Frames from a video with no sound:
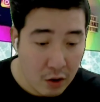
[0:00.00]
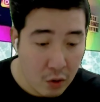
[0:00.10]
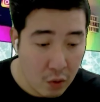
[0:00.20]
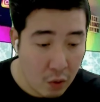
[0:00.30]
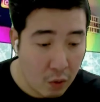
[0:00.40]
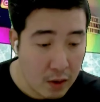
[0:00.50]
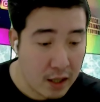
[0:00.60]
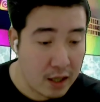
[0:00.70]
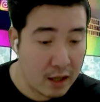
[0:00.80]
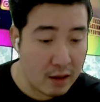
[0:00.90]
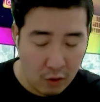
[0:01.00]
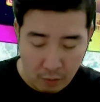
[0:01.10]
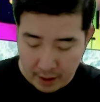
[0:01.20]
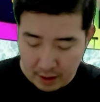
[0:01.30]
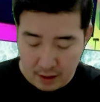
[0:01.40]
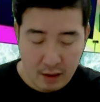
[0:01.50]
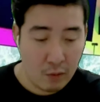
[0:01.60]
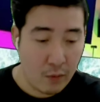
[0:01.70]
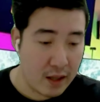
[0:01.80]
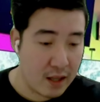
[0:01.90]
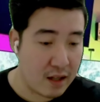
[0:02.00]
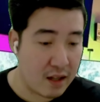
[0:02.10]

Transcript: you pull that instrument? This is one thing